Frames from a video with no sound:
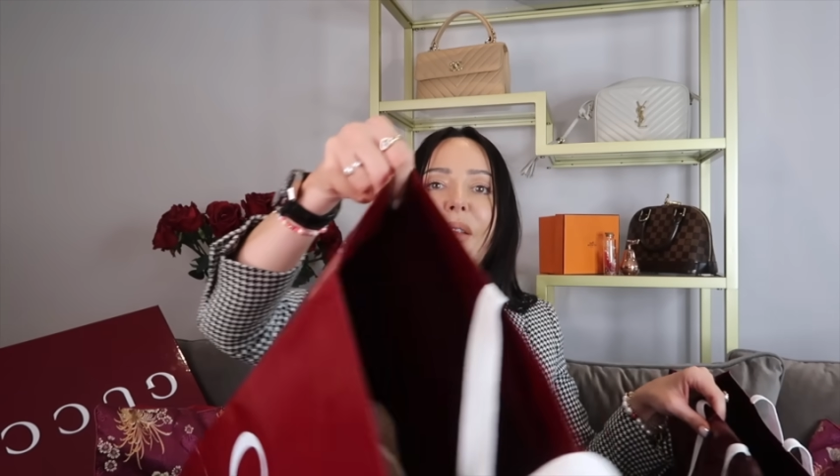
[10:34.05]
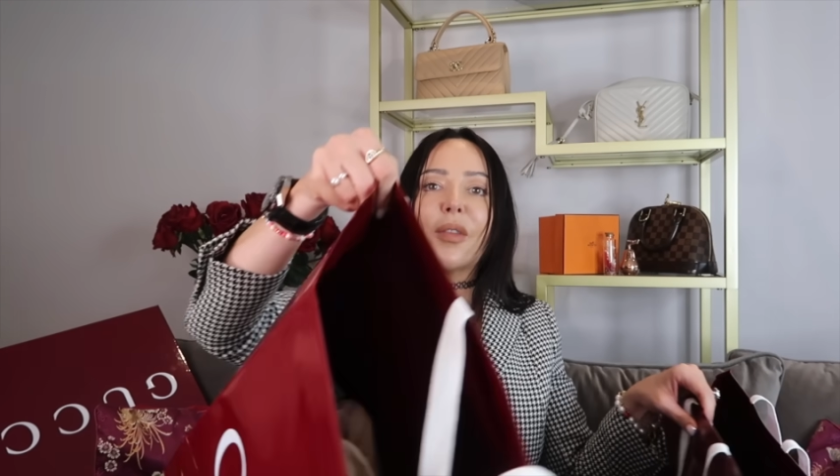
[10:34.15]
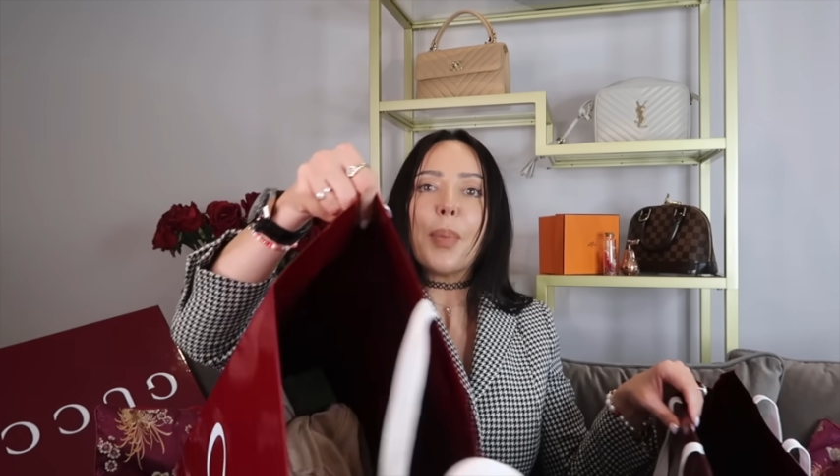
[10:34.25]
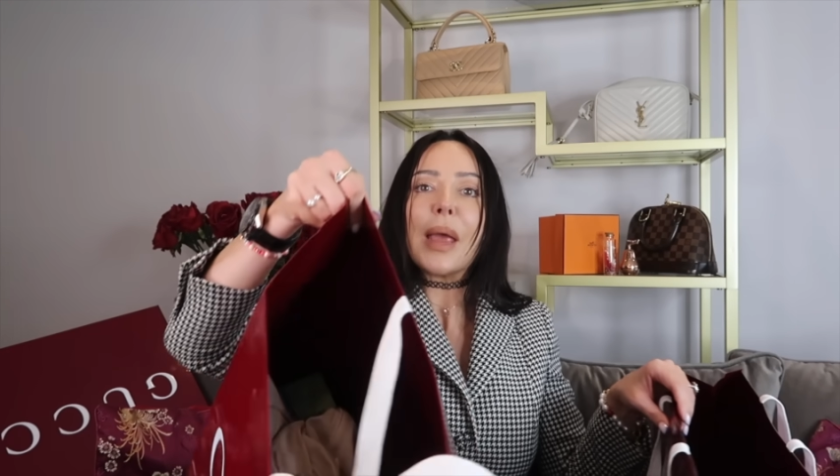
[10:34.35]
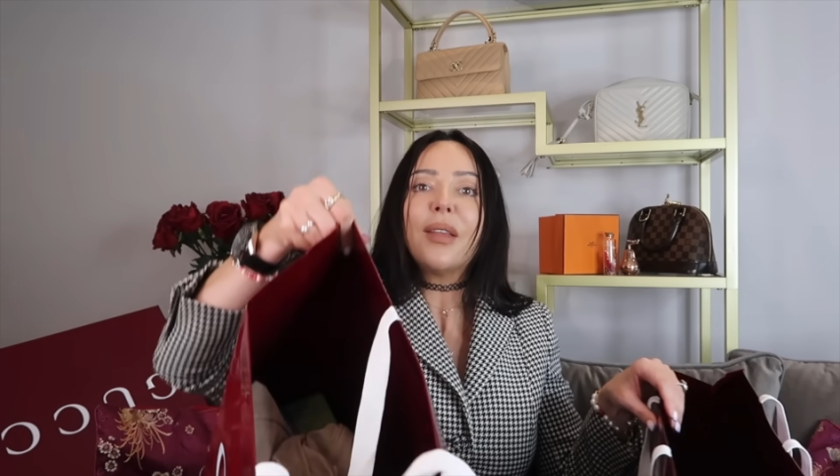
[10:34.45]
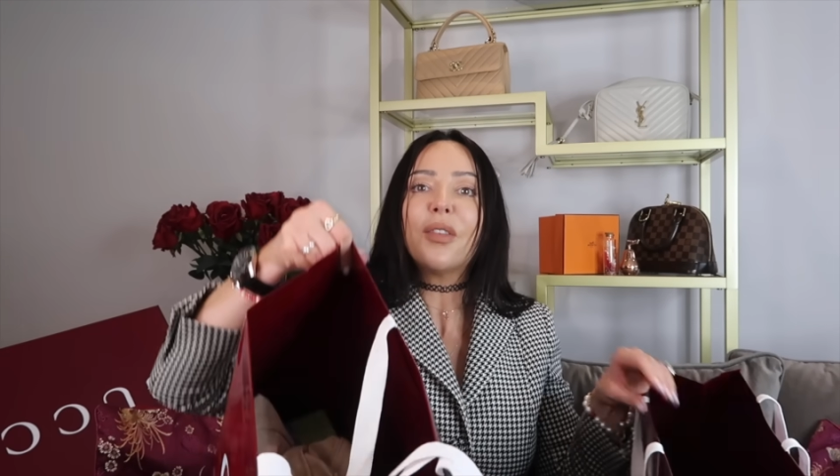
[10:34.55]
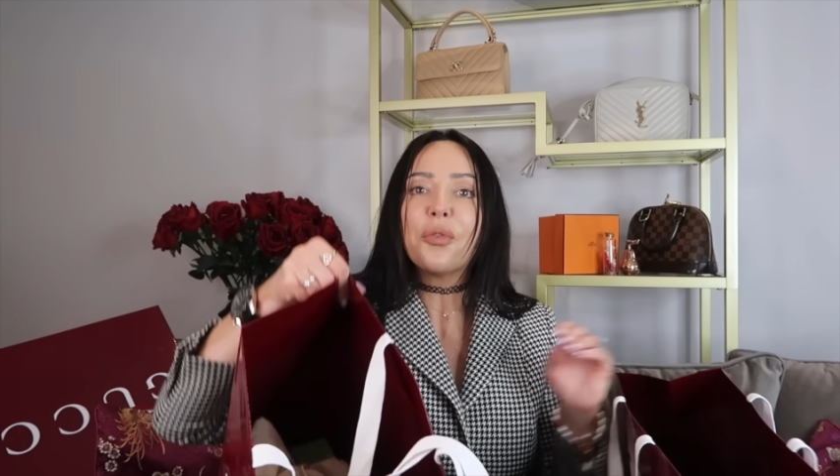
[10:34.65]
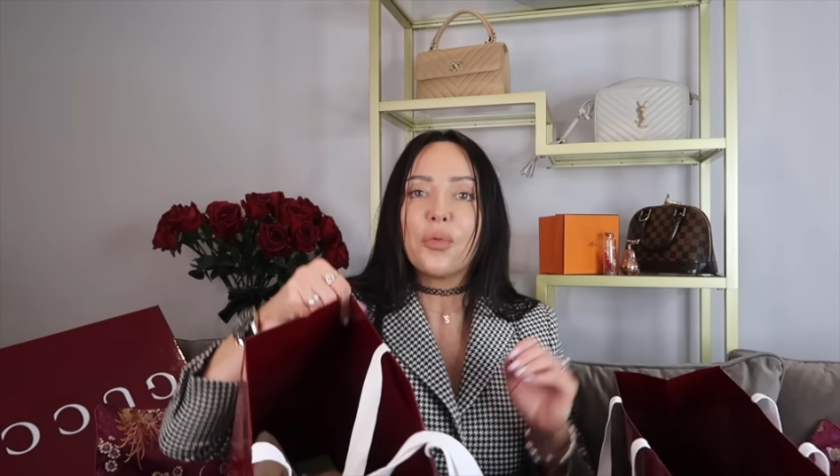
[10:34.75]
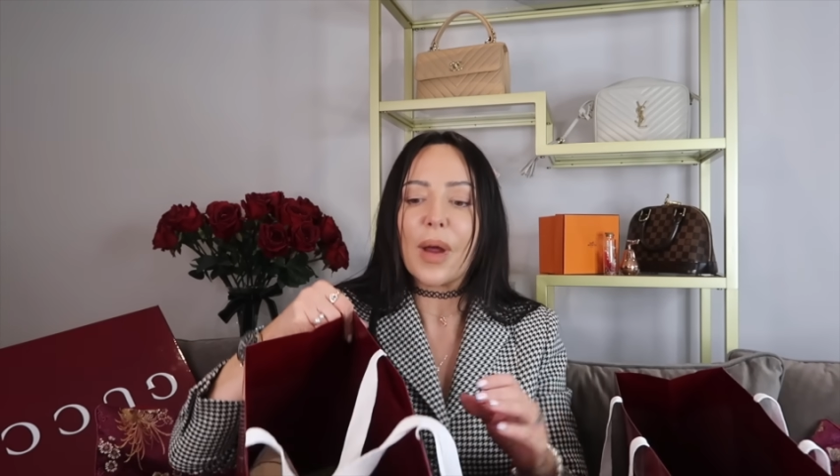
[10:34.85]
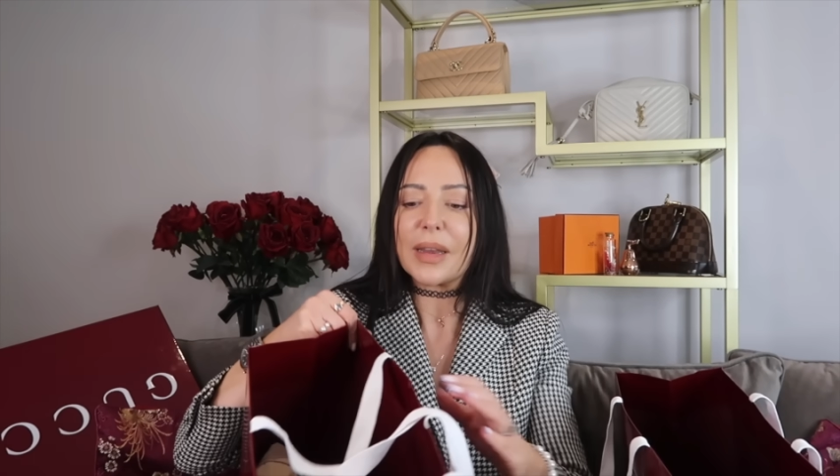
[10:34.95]
it's a piece
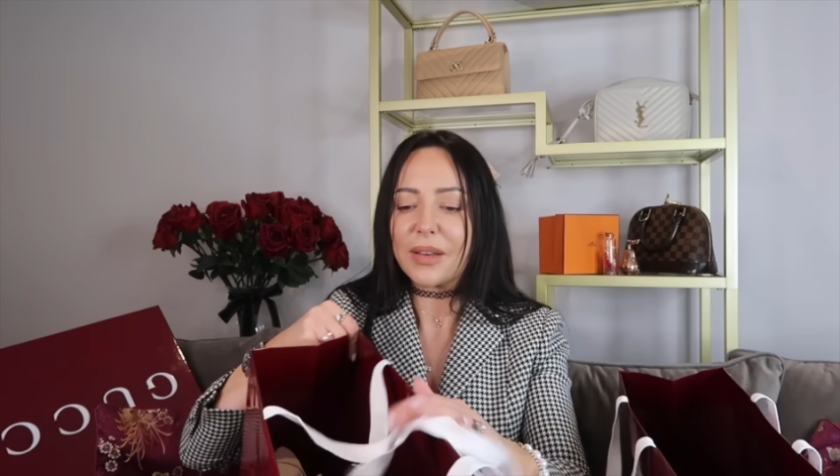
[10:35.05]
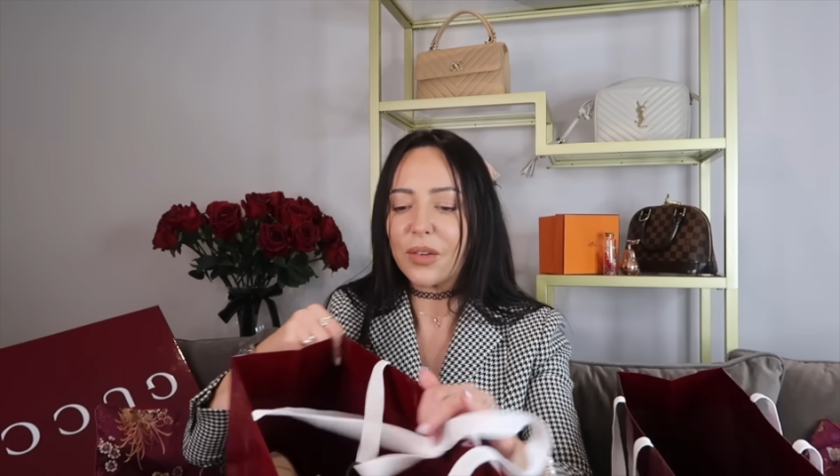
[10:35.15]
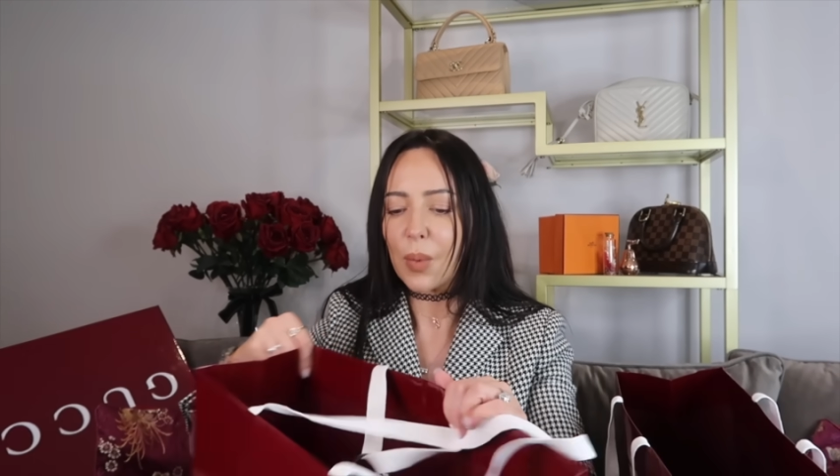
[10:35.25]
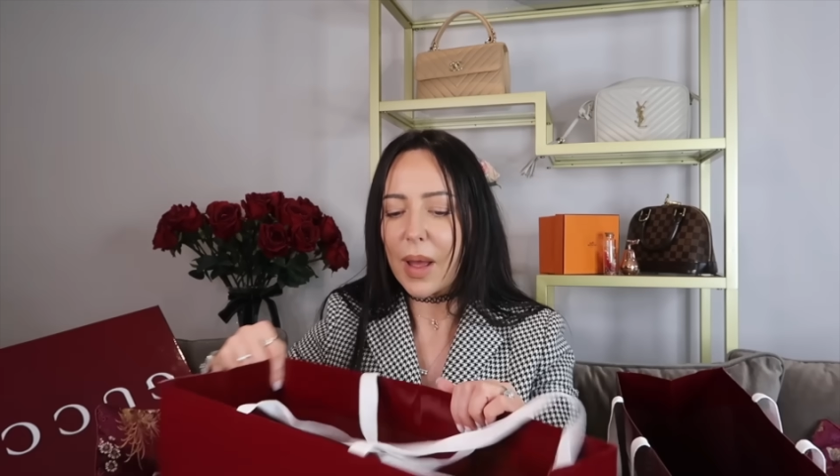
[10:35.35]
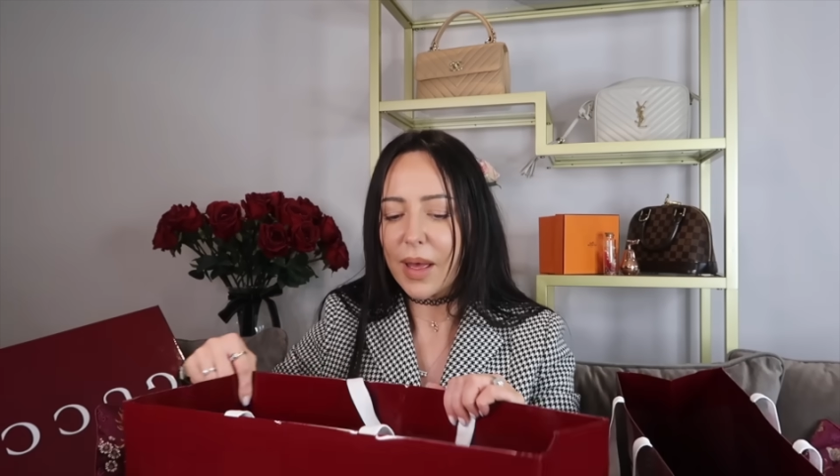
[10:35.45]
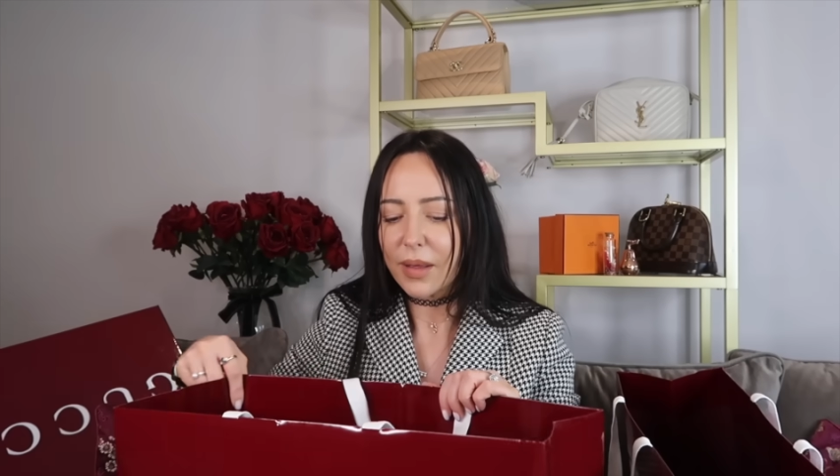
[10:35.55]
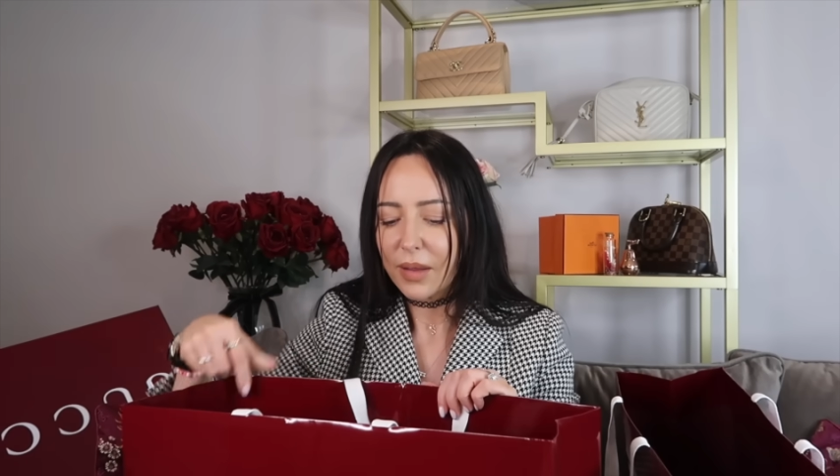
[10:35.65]
of ready-to-wear.